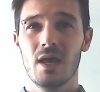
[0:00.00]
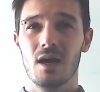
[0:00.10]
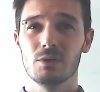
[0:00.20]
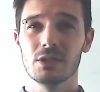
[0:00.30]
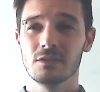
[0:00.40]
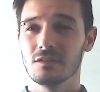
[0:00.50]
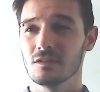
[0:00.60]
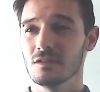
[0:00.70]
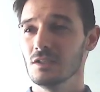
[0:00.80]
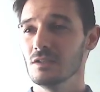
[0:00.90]
Are we going to
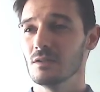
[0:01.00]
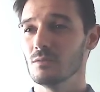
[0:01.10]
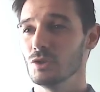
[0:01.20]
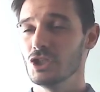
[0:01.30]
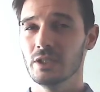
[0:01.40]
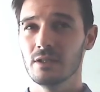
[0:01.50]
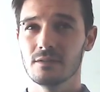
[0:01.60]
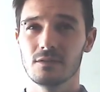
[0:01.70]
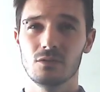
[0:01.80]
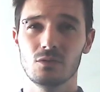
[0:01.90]
succeed reaching out
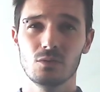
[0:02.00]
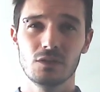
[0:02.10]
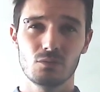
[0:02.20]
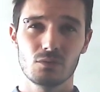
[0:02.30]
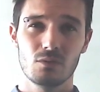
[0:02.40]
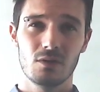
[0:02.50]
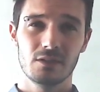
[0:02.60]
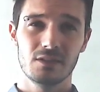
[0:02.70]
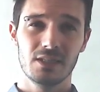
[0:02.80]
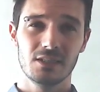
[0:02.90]
to a new historical
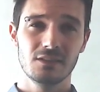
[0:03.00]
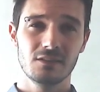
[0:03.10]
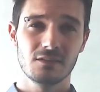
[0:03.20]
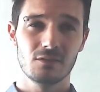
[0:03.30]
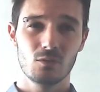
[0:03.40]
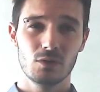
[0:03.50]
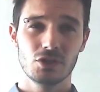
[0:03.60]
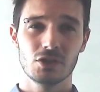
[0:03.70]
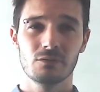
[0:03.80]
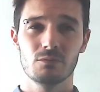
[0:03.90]
high? That is the
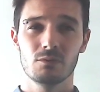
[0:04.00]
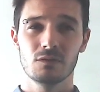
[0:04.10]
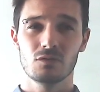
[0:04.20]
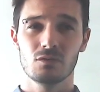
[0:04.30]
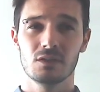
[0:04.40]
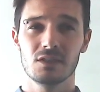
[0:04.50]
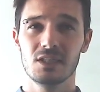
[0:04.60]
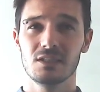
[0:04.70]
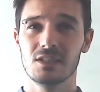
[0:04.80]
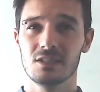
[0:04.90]
question everyone is trying to
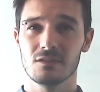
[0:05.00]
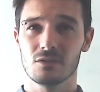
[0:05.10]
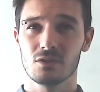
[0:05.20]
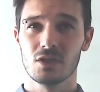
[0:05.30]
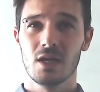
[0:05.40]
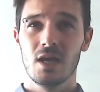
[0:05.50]
get the answer.